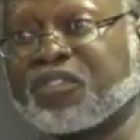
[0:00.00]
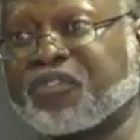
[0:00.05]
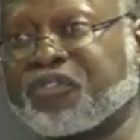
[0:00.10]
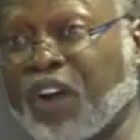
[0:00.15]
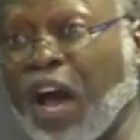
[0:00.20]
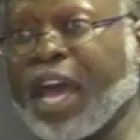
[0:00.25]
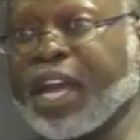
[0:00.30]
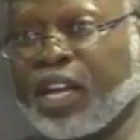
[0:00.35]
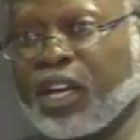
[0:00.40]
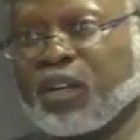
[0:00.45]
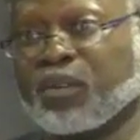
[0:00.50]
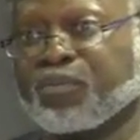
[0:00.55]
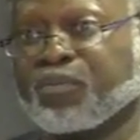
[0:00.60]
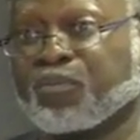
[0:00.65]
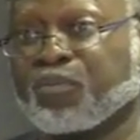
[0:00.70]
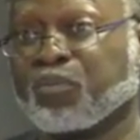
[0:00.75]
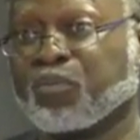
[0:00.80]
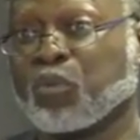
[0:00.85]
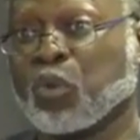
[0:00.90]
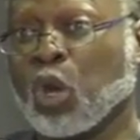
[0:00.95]
fighter.
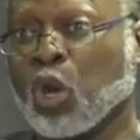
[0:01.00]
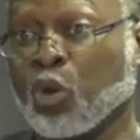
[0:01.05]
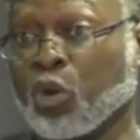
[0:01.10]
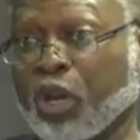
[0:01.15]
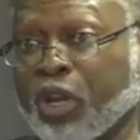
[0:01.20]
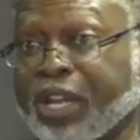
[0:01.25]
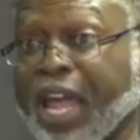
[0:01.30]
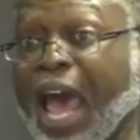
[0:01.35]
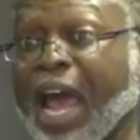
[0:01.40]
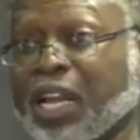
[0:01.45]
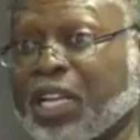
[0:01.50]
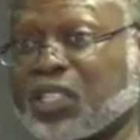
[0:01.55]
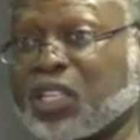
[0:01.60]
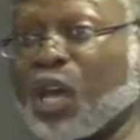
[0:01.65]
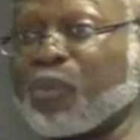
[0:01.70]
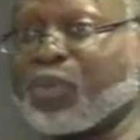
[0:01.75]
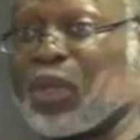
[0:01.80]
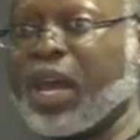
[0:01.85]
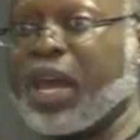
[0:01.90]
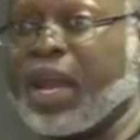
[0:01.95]
Right. Your daddy's
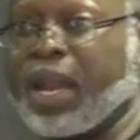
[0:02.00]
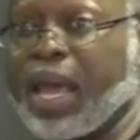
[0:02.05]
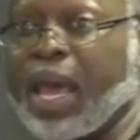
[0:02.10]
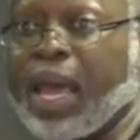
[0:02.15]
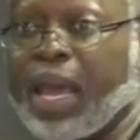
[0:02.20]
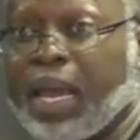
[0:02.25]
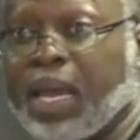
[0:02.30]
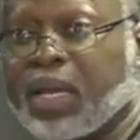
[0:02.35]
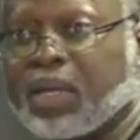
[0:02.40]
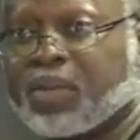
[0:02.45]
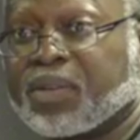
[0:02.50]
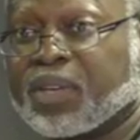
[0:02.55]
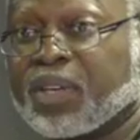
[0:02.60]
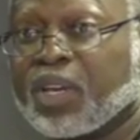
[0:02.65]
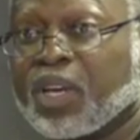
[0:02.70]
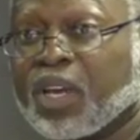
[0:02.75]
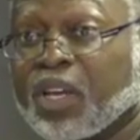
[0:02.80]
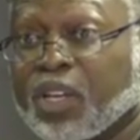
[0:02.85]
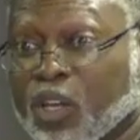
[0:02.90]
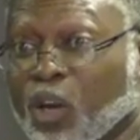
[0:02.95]
up there in age.
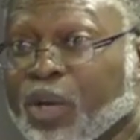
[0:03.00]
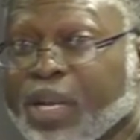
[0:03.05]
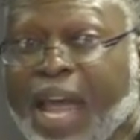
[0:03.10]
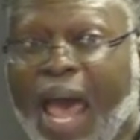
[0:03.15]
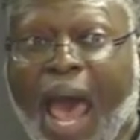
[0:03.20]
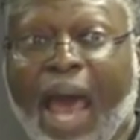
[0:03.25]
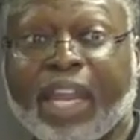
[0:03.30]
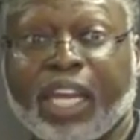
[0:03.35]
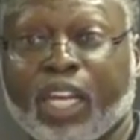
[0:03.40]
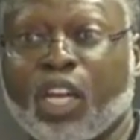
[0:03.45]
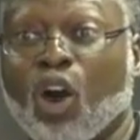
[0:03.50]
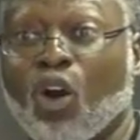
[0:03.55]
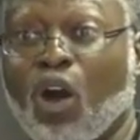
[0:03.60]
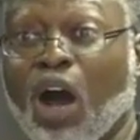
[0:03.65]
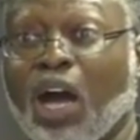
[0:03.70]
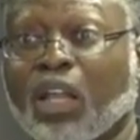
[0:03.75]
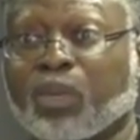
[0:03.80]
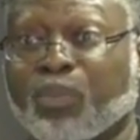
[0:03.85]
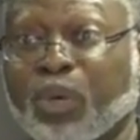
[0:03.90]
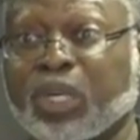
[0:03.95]
Right. Your daddy know
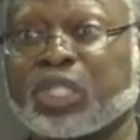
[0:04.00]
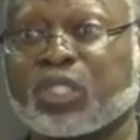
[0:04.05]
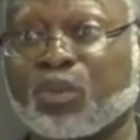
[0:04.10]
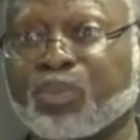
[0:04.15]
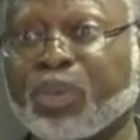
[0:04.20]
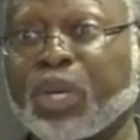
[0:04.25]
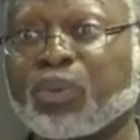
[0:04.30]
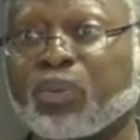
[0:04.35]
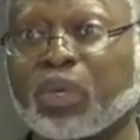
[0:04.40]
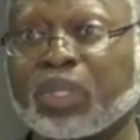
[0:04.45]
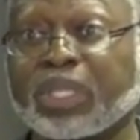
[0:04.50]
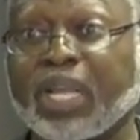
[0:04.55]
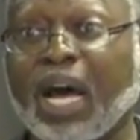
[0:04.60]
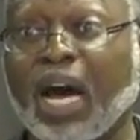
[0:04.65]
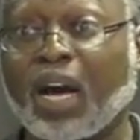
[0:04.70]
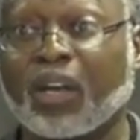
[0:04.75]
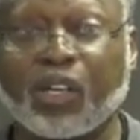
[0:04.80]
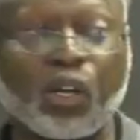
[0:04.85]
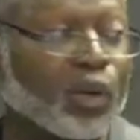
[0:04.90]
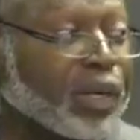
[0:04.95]
how to put some people
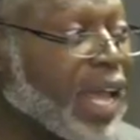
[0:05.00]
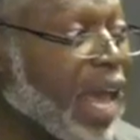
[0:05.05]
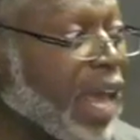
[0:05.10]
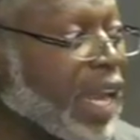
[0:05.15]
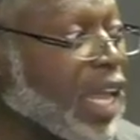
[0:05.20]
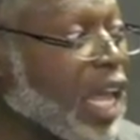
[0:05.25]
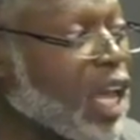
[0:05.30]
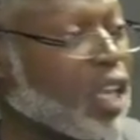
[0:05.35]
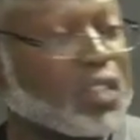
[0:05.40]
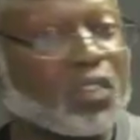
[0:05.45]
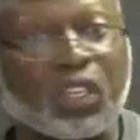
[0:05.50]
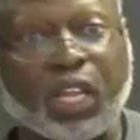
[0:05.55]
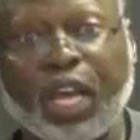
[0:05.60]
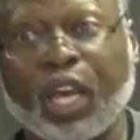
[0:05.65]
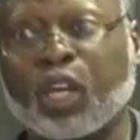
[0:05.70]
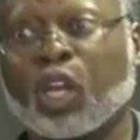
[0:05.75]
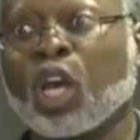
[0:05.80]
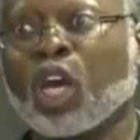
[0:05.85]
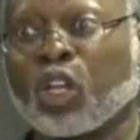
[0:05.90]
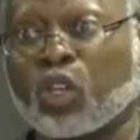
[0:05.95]
down. Your daddy has
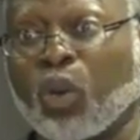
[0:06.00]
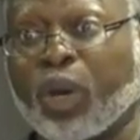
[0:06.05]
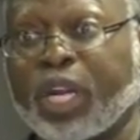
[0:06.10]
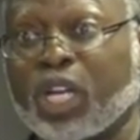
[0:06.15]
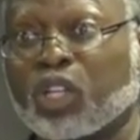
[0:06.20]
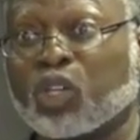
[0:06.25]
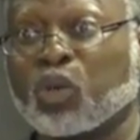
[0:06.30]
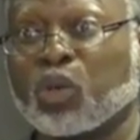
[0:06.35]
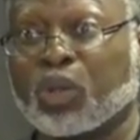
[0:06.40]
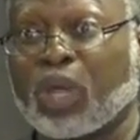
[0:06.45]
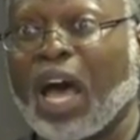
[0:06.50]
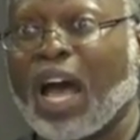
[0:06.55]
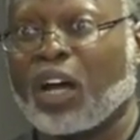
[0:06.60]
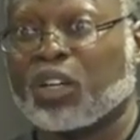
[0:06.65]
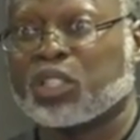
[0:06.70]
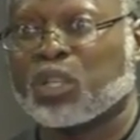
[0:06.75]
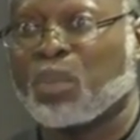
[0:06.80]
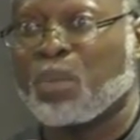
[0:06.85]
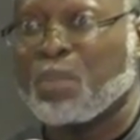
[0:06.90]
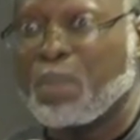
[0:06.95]
slain
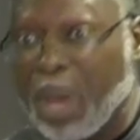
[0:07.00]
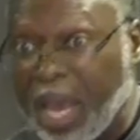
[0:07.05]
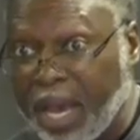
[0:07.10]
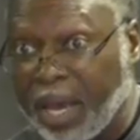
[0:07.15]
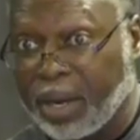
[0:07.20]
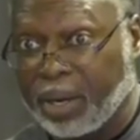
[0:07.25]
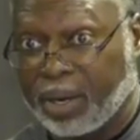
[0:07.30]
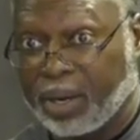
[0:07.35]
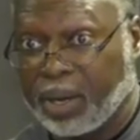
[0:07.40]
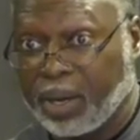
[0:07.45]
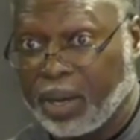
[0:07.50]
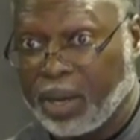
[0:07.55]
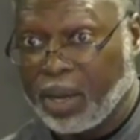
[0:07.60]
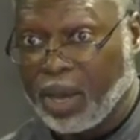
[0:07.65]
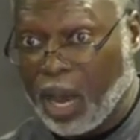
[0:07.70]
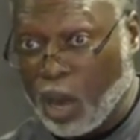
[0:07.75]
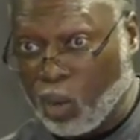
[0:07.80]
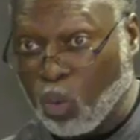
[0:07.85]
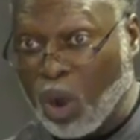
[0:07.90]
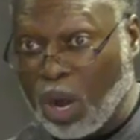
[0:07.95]
22,000 men
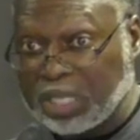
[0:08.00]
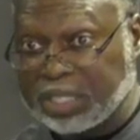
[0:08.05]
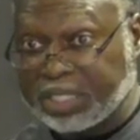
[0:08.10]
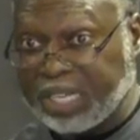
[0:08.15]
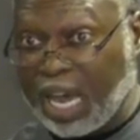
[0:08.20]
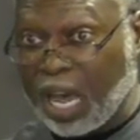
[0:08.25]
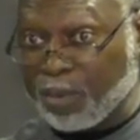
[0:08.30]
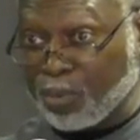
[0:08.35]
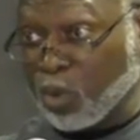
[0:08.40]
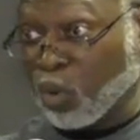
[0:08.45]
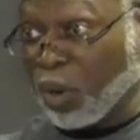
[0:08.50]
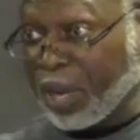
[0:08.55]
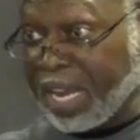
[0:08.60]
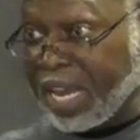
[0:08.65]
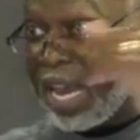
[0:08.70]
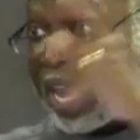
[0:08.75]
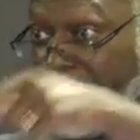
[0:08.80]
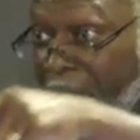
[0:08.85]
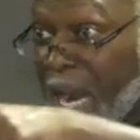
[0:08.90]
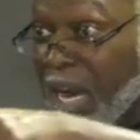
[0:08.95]
right. at one time. And when
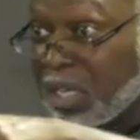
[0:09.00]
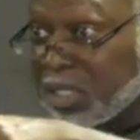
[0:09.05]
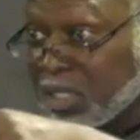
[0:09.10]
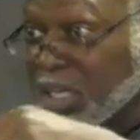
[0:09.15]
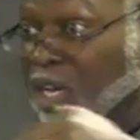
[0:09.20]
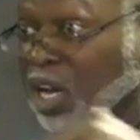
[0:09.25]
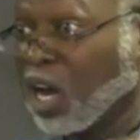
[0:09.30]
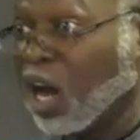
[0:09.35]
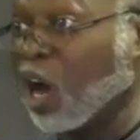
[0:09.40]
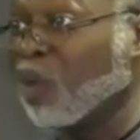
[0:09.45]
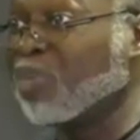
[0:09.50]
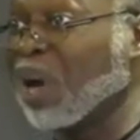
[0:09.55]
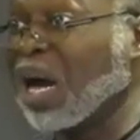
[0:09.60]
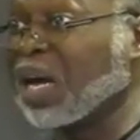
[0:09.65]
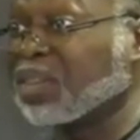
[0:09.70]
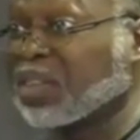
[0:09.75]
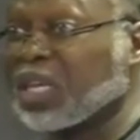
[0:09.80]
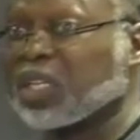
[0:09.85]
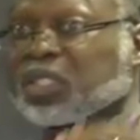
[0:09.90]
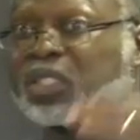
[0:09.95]
he hears
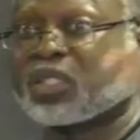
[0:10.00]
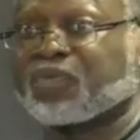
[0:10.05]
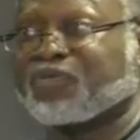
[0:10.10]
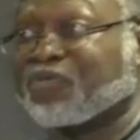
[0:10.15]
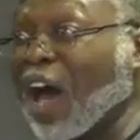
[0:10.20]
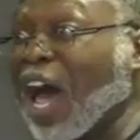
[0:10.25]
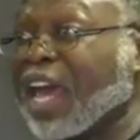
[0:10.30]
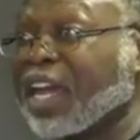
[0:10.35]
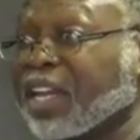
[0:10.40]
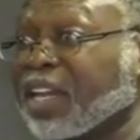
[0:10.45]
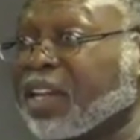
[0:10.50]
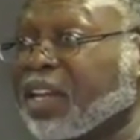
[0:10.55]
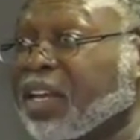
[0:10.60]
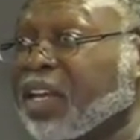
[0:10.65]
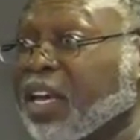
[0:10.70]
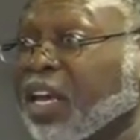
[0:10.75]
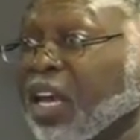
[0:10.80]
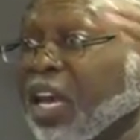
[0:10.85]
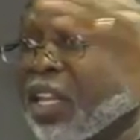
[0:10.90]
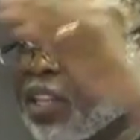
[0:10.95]
about this fighting,
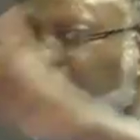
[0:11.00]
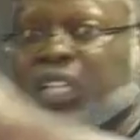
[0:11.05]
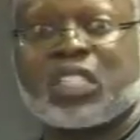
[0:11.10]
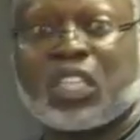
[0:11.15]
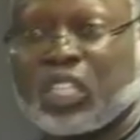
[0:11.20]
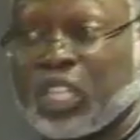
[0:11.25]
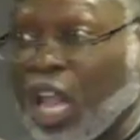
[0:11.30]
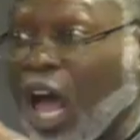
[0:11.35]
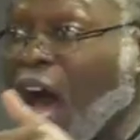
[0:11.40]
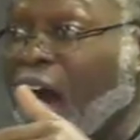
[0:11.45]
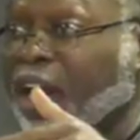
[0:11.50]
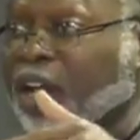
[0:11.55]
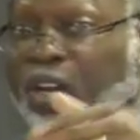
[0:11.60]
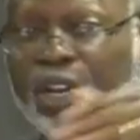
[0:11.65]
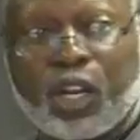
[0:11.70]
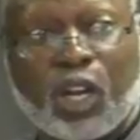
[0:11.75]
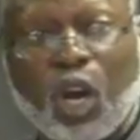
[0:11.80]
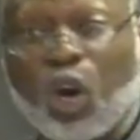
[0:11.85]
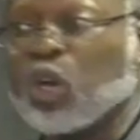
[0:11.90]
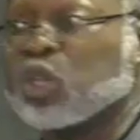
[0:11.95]
this slaughter,
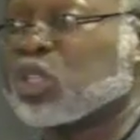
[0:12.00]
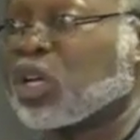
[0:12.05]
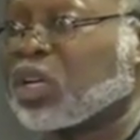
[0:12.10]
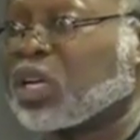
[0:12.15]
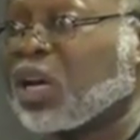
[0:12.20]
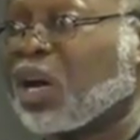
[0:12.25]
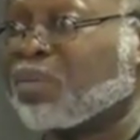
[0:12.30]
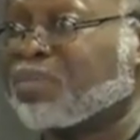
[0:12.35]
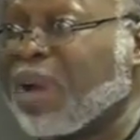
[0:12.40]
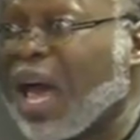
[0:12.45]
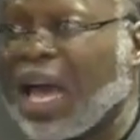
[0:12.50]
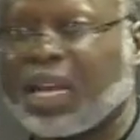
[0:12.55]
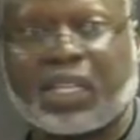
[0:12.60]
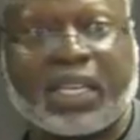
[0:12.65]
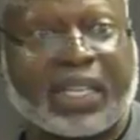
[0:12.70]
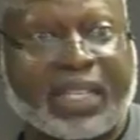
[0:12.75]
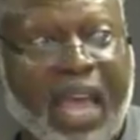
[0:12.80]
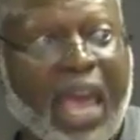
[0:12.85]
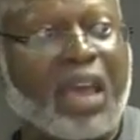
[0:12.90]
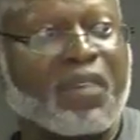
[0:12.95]
the news will come back
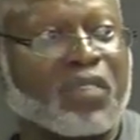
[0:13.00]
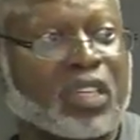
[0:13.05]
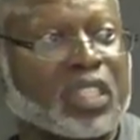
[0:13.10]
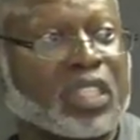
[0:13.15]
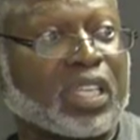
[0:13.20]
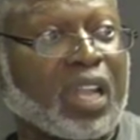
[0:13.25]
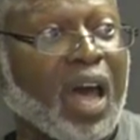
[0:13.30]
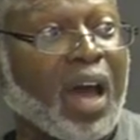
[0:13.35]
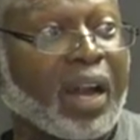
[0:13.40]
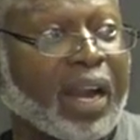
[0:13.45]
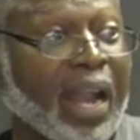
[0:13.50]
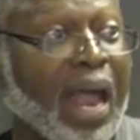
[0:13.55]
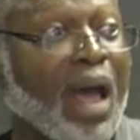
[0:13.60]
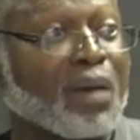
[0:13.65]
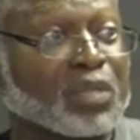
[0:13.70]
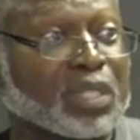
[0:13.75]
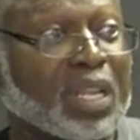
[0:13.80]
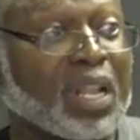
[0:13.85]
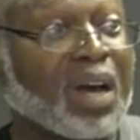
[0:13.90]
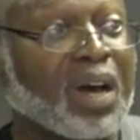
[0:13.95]
today that slaughtered
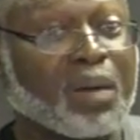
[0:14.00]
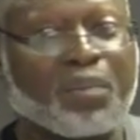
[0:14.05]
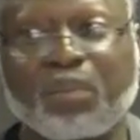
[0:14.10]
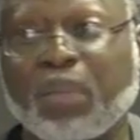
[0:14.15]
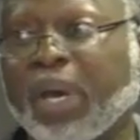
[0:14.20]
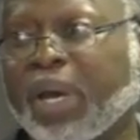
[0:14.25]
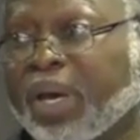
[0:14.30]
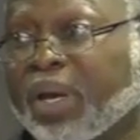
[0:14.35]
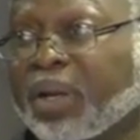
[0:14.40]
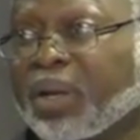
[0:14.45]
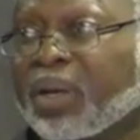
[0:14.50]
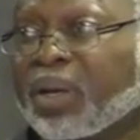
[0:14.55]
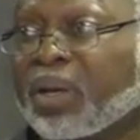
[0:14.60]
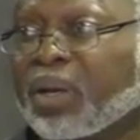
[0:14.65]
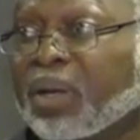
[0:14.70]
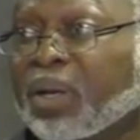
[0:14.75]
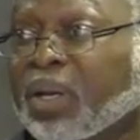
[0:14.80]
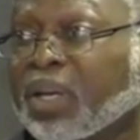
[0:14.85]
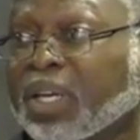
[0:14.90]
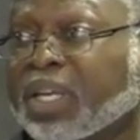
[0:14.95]
Absalom men.
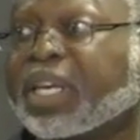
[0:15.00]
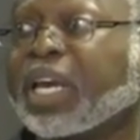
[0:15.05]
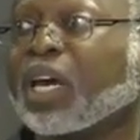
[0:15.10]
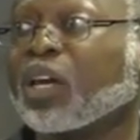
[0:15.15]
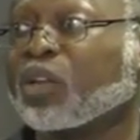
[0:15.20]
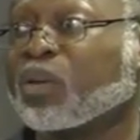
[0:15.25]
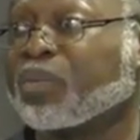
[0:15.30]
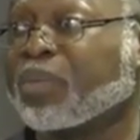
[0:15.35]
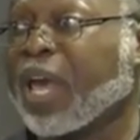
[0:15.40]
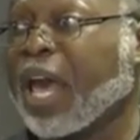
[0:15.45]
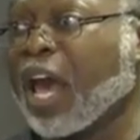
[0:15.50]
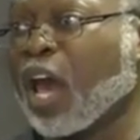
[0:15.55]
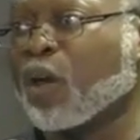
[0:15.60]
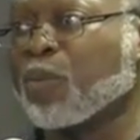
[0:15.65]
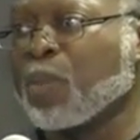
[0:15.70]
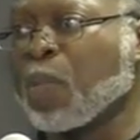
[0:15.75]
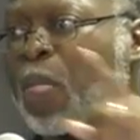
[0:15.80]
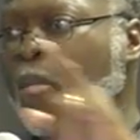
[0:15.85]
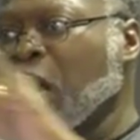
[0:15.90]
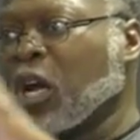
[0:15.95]
Uh-huh. Killed them
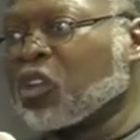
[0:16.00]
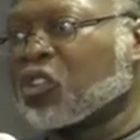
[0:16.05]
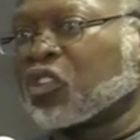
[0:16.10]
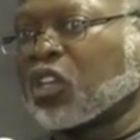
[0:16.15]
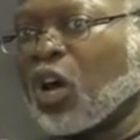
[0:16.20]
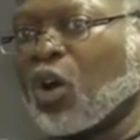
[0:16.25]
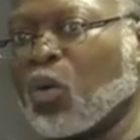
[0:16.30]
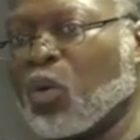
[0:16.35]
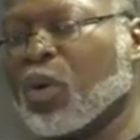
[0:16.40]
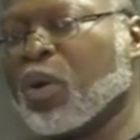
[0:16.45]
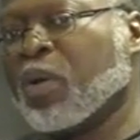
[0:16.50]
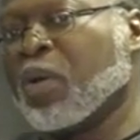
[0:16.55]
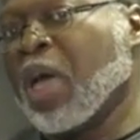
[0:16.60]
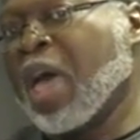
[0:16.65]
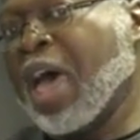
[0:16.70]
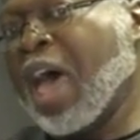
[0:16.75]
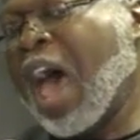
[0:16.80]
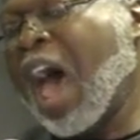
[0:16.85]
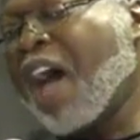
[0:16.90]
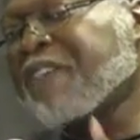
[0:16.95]
dead. So,
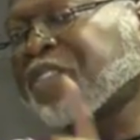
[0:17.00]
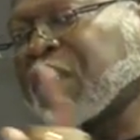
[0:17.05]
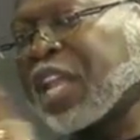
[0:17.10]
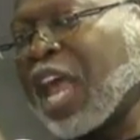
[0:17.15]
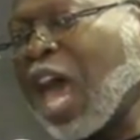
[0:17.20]
after